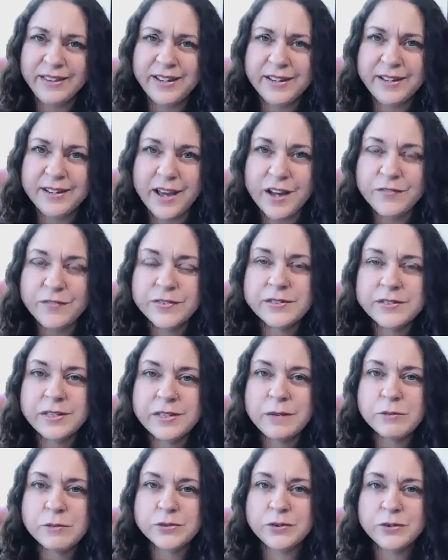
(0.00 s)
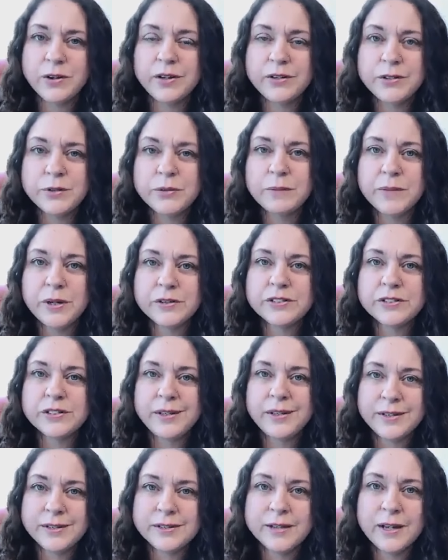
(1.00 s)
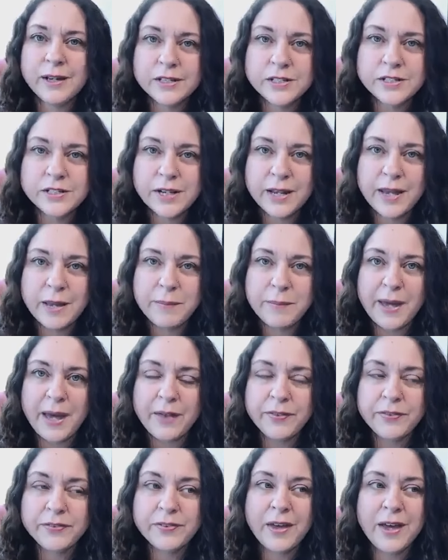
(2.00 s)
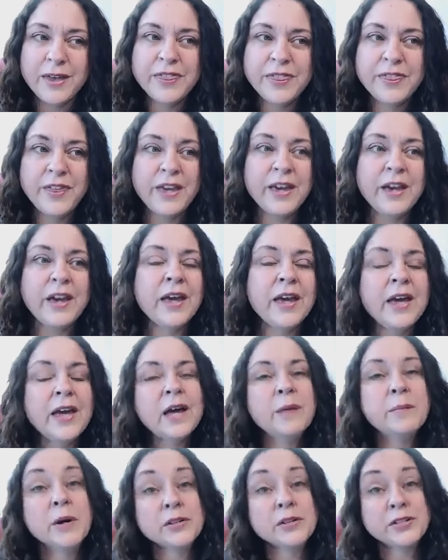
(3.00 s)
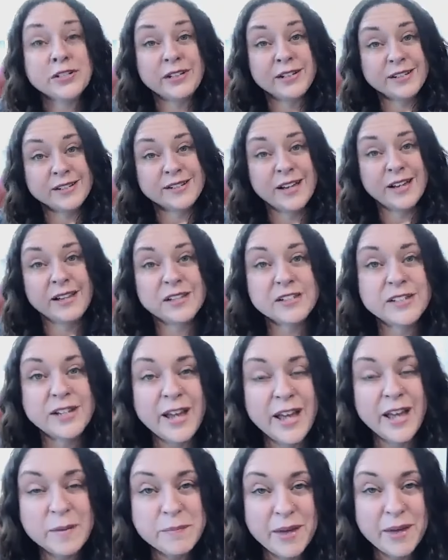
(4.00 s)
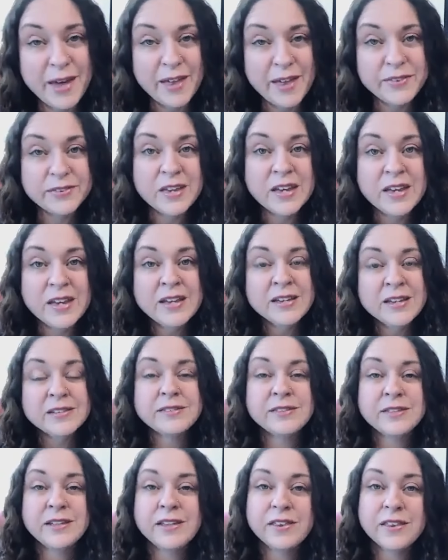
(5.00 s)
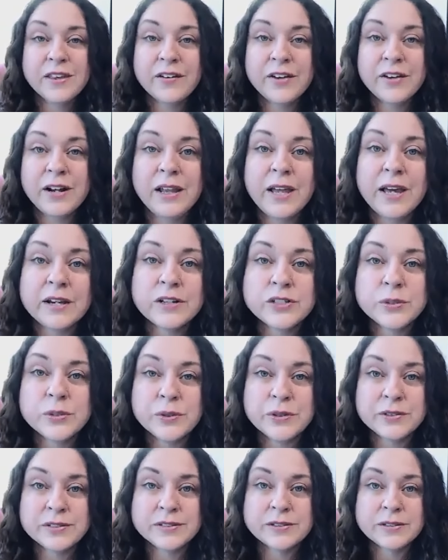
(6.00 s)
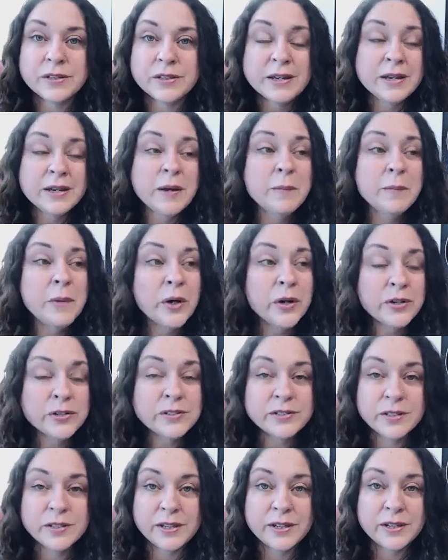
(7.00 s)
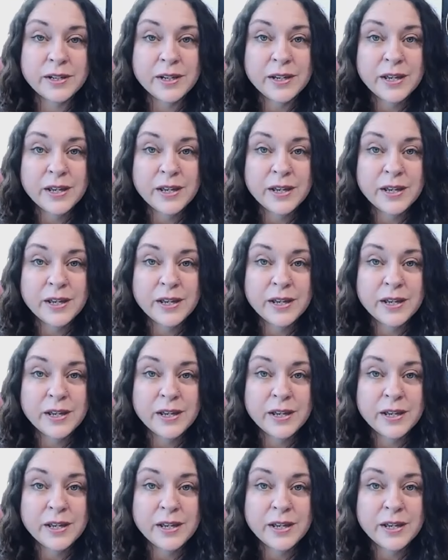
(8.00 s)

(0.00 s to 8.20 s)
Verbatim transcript: enough, seem drawn to emotionally intelligent empaths. I think emotionally intelligent empaths see their intellectual person